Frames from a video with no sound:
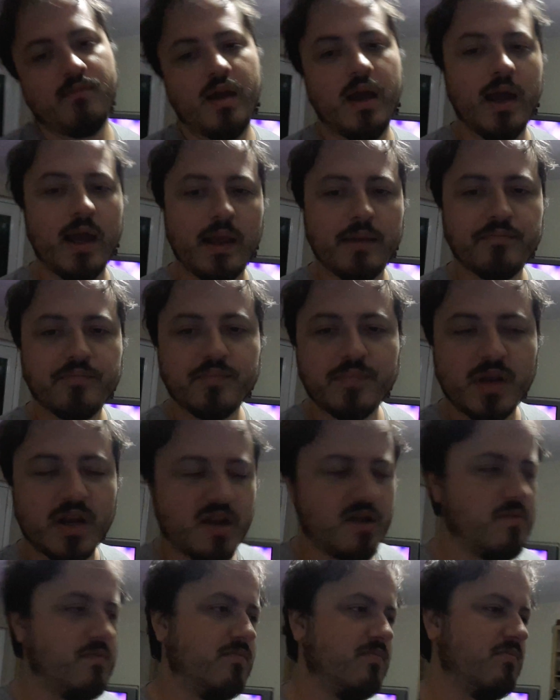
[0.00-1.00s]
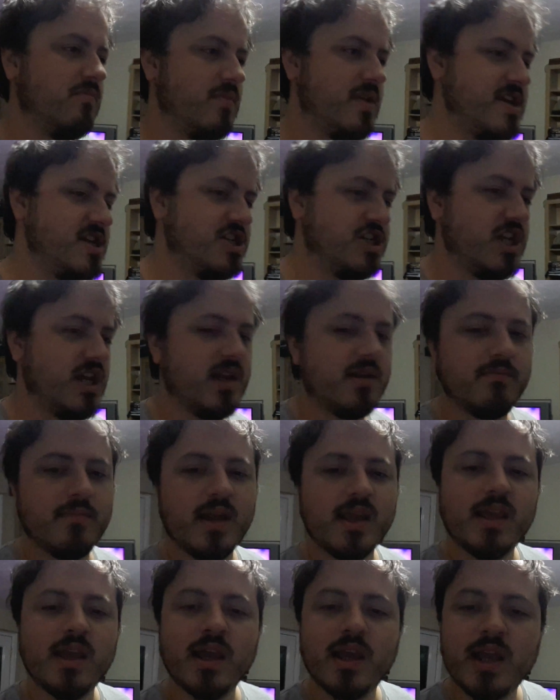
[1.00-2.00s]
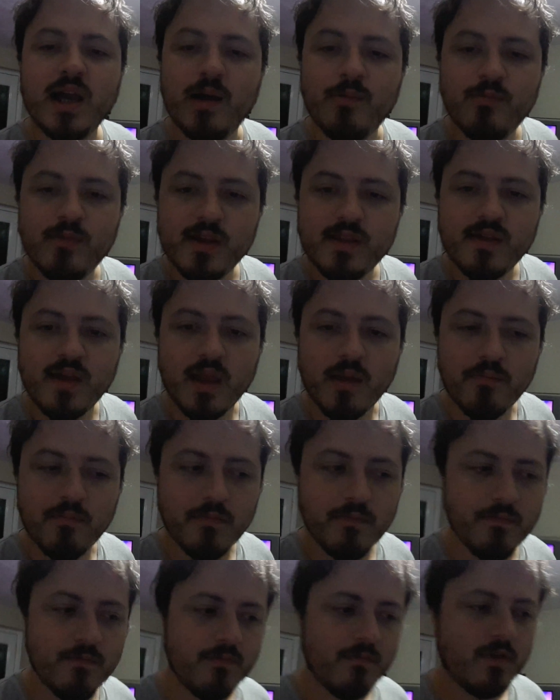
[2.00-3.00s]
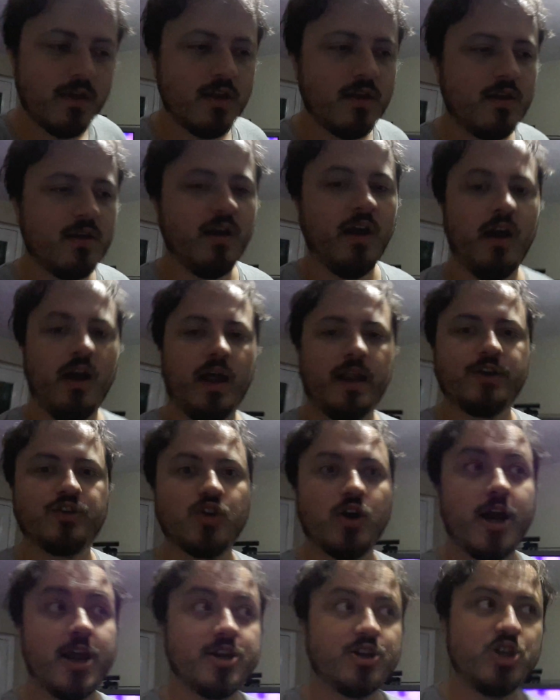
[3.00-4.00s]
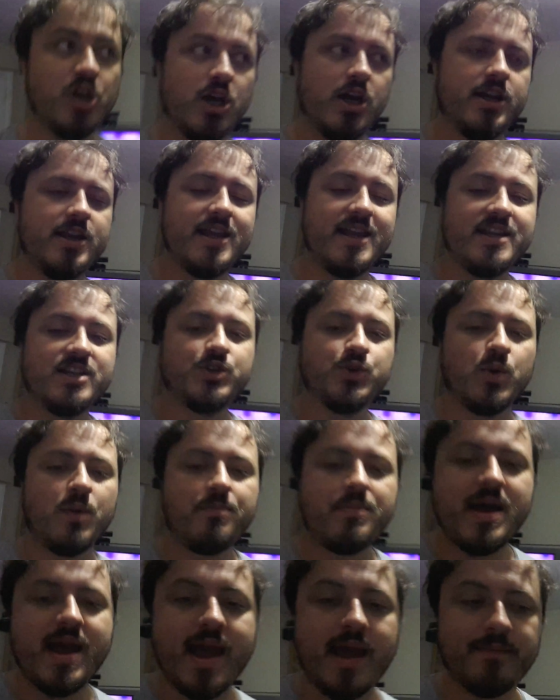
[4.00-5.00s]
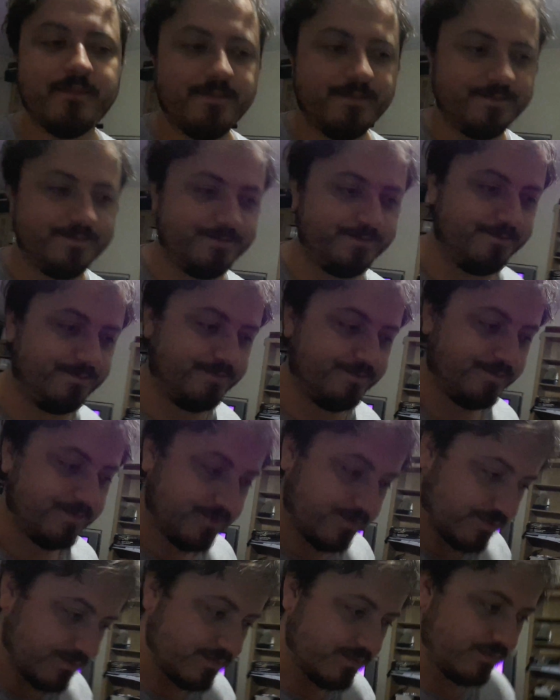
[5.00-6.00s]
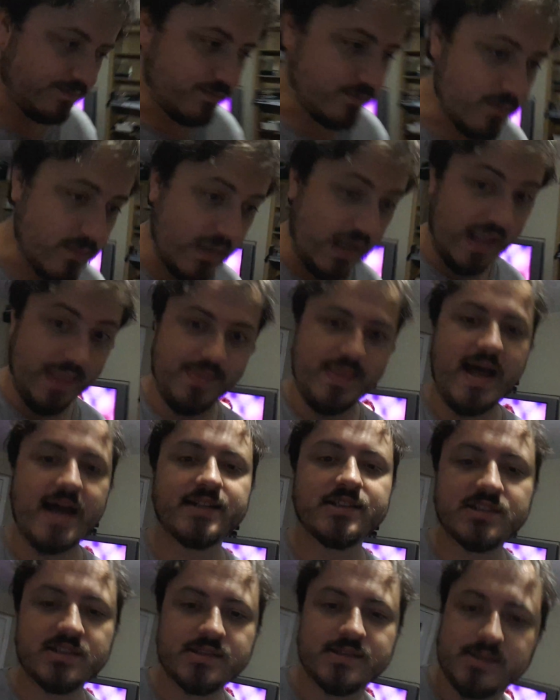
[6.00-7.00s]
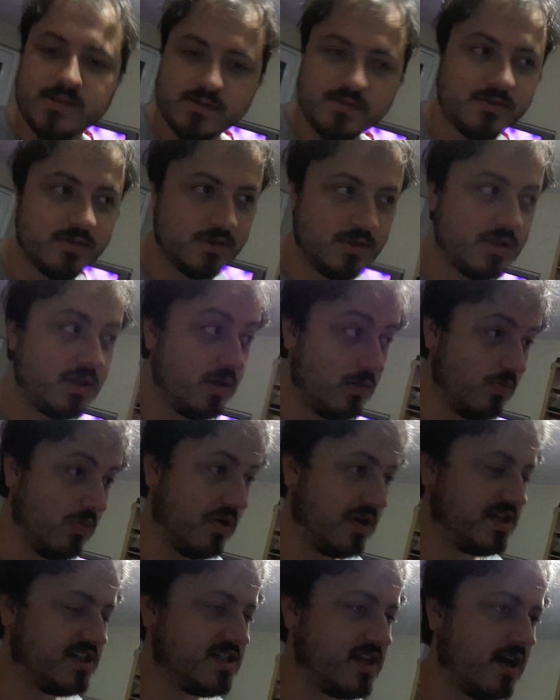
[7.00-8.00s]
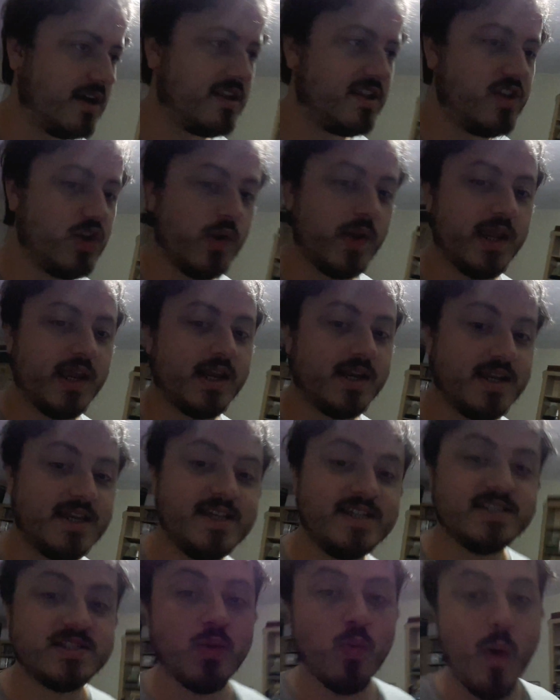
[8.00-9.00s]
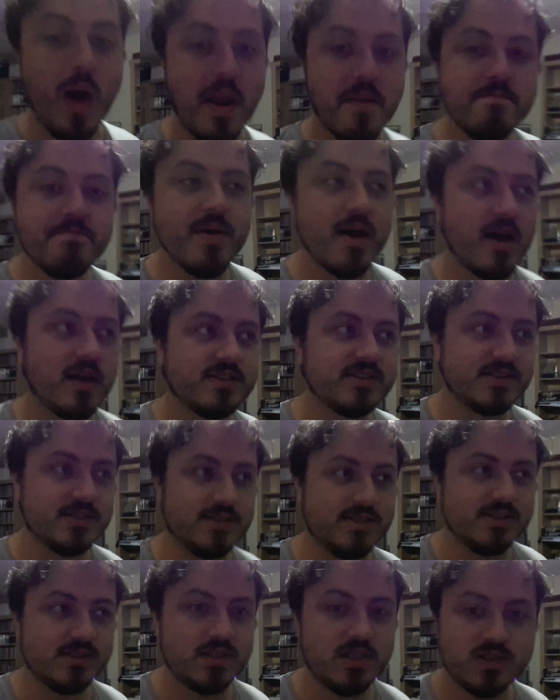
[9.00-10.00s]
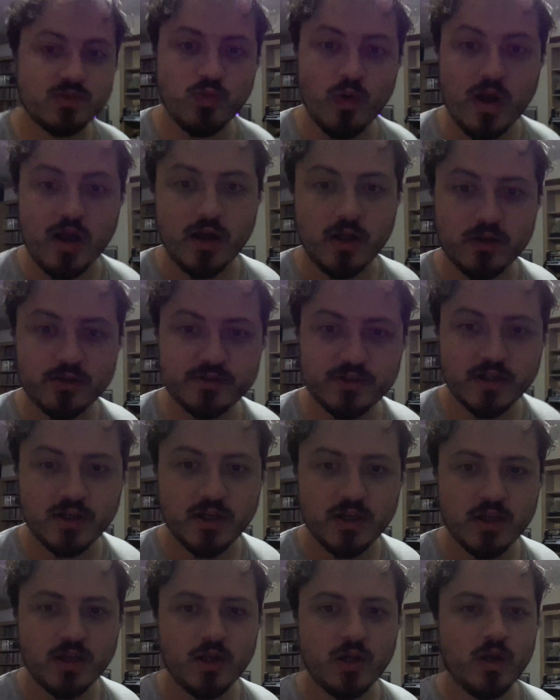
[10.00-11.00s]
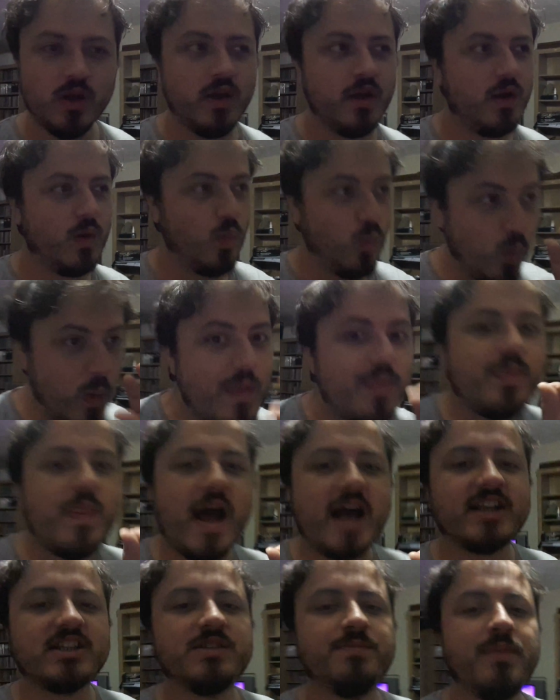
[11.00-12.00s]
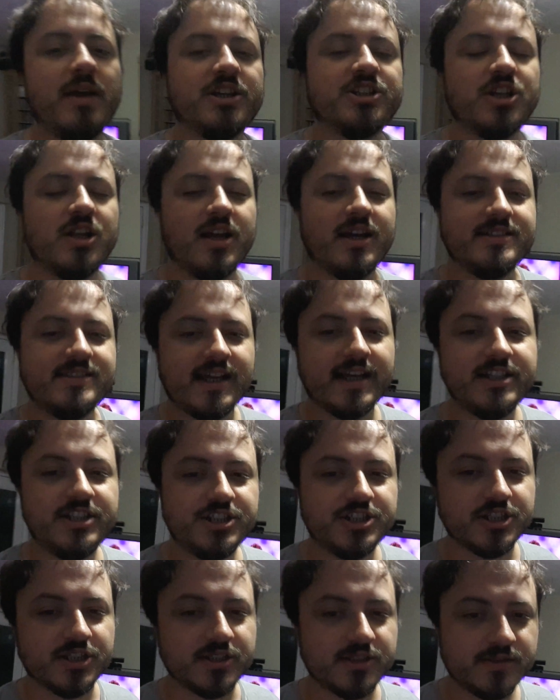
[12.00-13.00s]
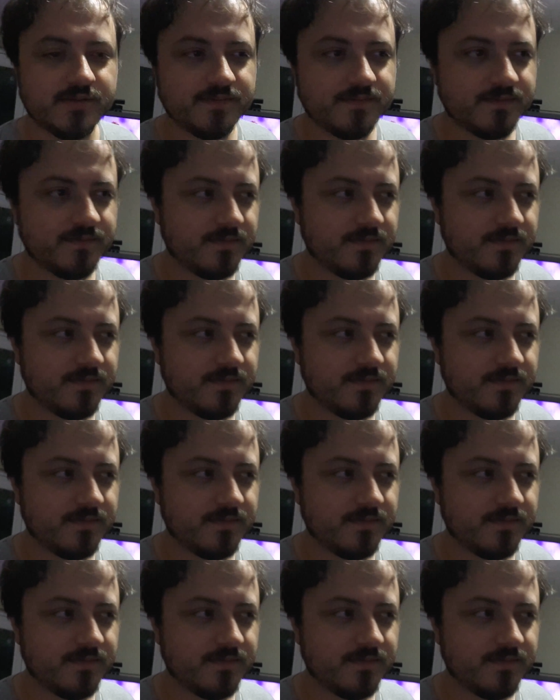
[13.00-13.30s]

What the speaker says: and, you know, leash it and make it come with him and try and turn it into a pet. And that's what he started doing, and he's the one person in this world with that specialization.